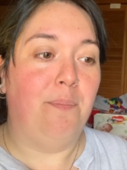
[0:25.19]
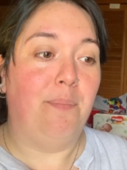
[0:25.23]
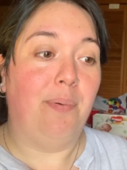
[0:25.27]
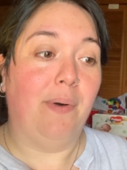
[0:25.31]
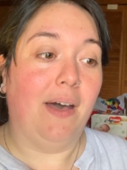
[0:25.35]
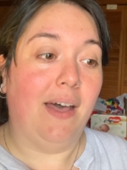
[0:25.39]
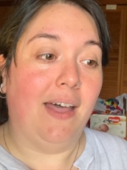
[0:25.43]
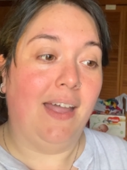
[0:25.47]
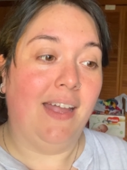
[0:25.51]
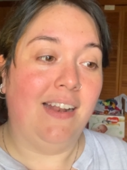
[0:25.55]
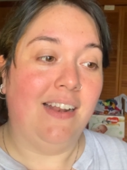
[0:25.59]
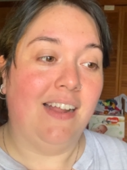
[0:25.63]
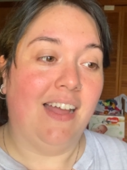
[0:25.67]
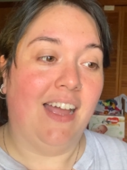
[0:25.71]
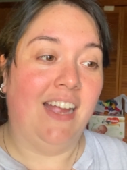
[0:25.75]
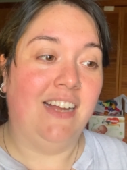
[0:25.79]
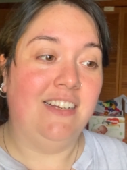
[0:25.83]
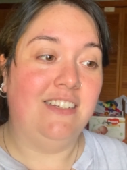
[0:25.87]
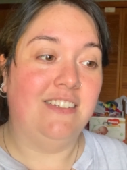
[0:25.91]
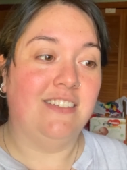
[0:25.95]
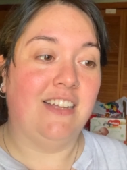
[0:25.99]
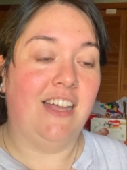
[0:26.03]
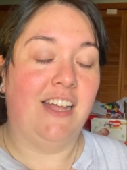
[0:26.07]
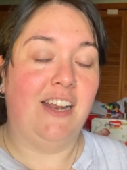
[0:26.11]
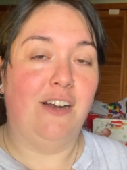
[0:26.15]
But I
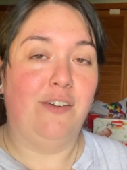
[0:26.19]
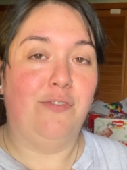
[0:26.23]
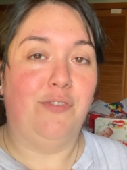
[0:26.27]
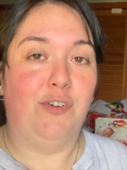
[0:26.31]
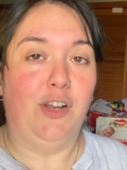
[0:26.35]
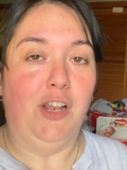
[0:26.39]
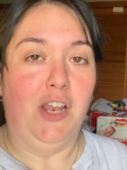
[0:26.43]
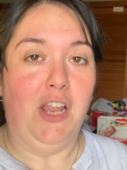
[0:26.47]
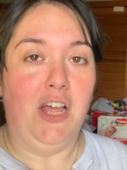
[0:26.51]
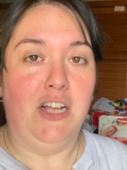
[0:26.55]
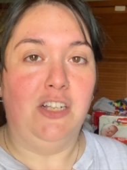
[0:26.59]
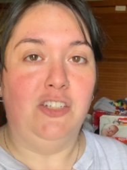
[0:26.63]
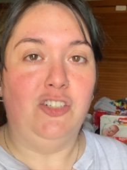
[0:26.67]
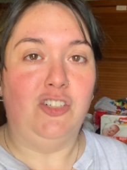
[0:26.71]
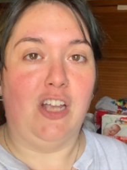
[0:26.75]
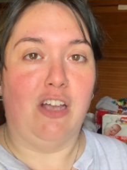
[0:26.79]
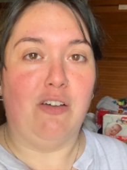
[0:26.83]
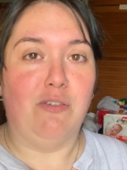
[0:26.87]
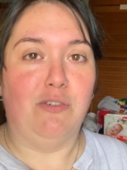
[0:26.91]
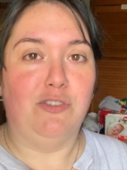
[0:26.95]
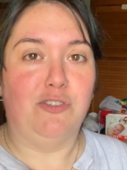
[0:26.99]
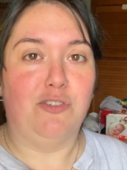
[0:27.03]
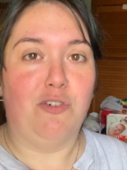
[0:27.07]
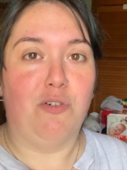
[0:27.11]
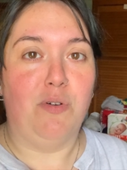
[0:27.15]
decided for lunch I
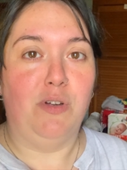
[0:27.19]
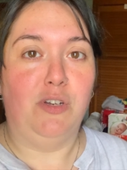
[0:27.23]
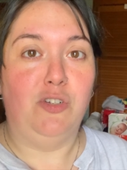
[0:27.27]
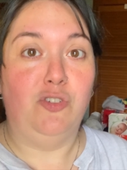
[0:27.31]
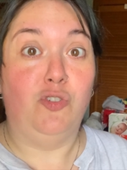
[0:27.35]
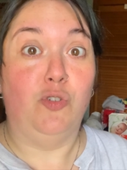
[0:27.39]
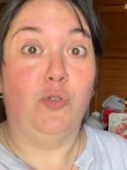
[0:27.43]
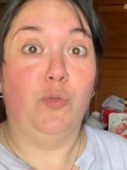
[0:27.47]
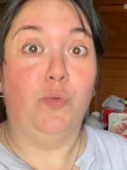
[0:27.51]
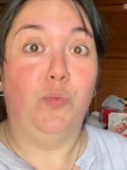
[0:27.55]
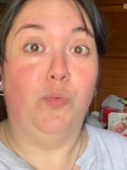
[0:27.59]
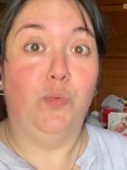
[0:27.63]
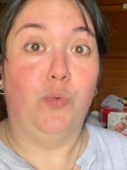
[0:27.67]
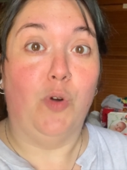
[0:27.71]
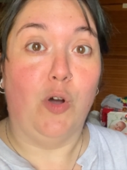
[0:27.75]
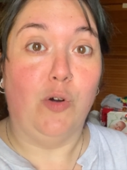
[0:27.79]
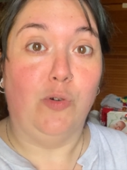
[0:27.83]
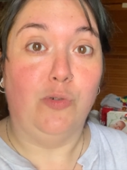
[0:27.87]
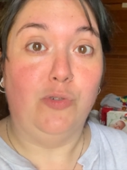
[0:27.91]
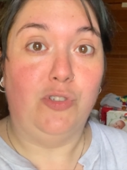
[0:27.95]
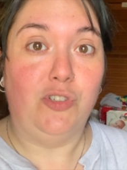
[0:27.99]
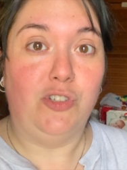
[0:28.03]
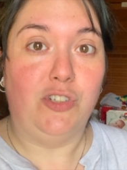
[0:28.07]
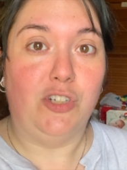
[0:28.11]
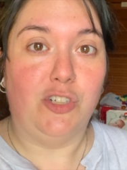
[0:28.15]
was going to
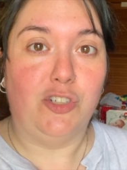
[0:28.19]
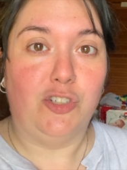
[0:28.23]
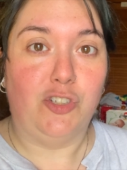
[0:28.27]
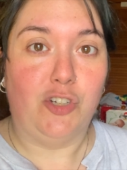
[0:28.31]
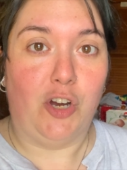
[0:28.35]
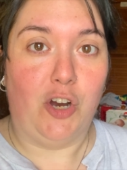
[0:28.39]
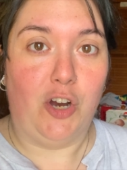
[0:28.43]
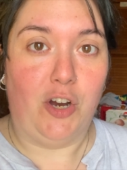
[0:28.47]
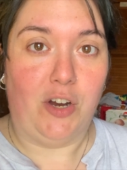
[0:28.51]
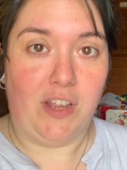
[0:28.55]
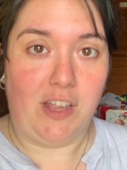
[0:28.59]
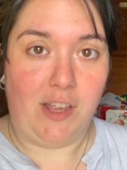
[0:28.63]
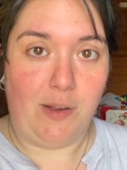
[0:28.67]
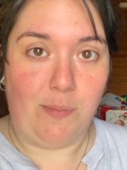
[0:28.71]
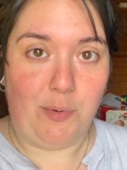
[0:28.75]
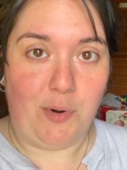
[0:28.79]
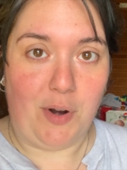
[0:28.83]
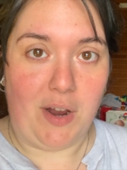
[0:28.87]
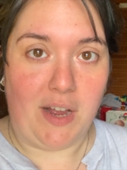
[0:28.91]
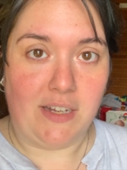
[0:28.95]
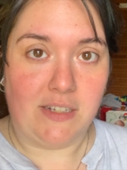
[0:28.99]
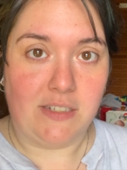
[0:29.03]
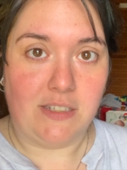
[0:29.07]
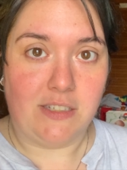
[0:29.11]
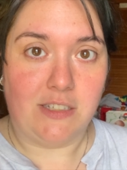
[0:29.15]
roast turkey
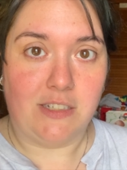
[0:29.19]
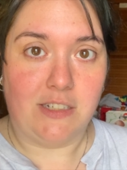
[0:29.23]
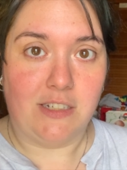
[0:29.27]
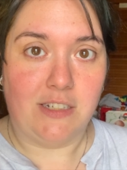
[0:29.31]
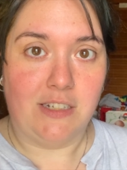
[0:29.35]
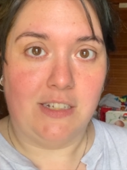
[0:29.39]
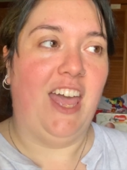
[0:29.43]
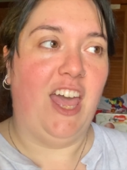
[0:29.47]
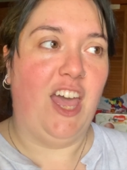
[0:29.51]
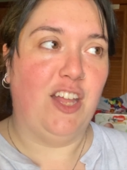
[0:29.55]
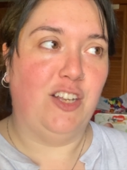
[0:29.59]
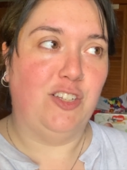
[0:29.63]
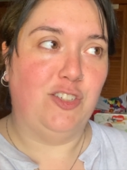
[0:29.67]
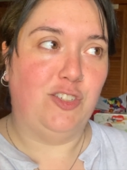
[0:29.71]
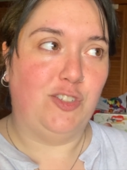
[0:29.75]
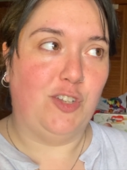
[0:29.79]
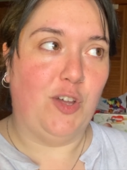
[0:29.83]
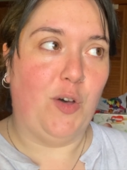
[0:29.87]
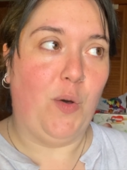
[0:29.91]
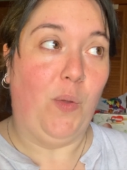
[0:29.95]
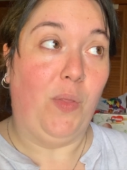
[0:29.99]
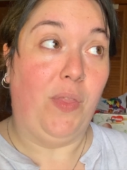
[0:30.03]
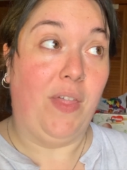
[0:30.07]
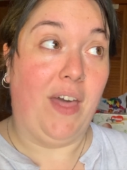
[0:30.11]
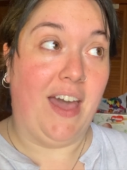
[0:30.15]
breast, and
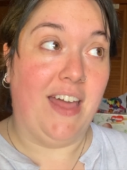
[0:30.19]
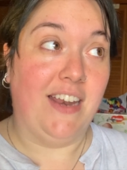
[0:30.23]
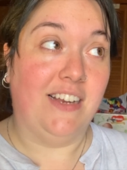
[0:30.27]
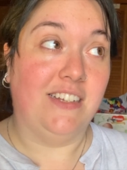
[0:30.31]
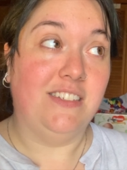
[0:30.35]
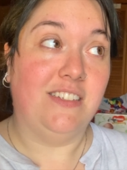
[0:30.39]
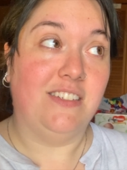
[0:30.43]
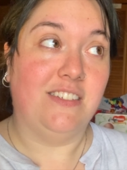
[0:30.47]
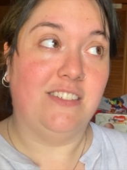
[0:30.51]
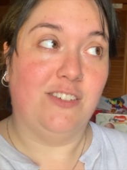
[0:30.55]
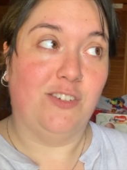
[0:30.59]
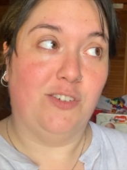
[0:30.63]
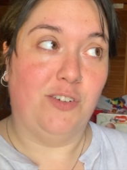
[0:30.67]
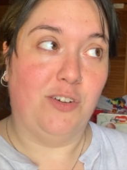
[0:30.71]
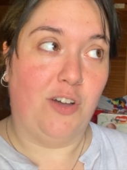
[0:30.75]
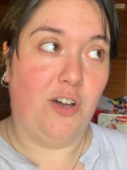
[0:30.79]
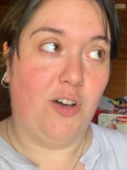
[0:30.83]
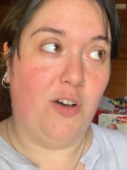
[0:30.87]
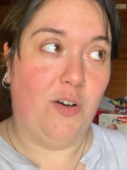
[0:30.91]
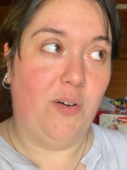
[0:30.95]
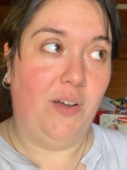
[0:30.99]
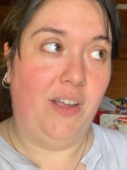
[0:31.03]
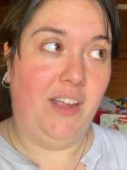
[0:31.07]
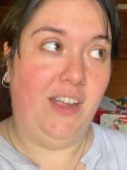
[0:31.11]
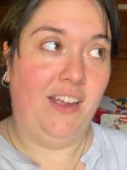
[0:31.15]
so that is still
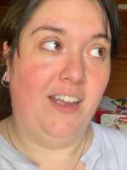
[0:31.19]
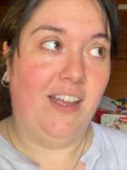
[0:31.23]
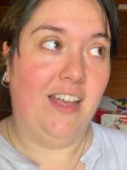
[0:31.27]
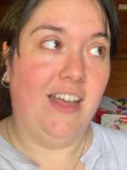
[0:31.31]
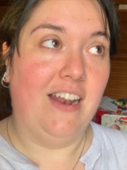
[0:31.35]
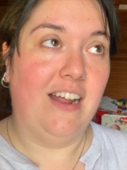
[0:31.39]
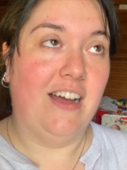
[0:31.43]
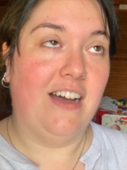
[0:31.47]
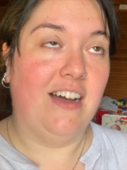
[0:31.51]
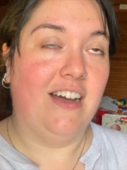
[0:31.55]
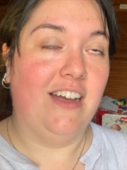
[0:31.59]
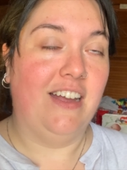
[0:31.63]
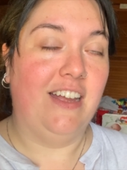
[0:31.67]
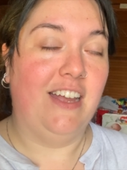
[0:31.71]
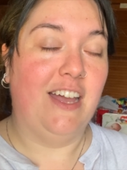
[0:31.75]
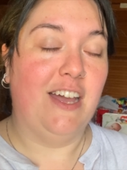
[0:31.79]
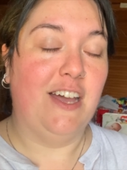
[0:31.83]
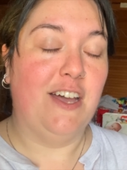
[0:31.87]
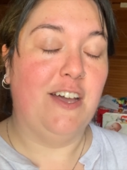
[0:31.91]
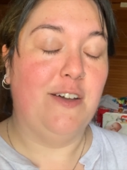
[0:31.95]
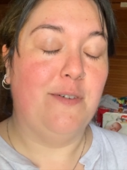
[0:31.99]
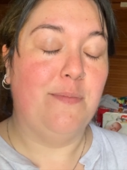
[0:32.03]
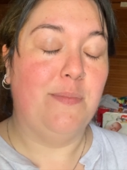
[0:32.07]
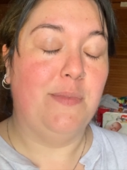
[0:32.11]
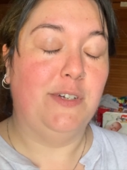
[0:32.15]
going, and I
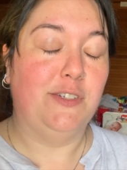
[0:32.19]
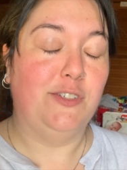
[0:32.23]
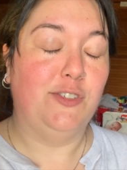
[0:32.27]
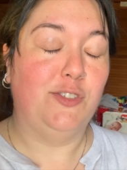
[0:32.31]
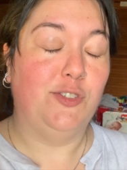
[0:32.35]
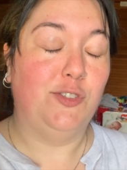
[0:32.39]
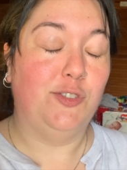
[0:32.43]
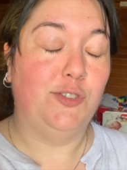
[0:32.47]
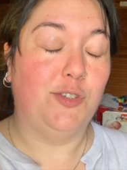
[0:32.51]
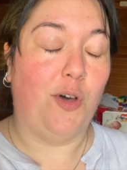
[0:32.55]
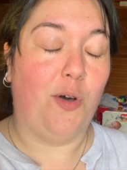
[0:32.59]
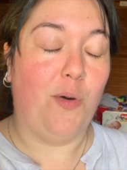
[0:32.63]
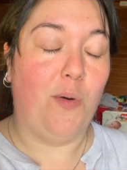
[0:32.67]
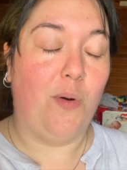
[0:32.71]
am so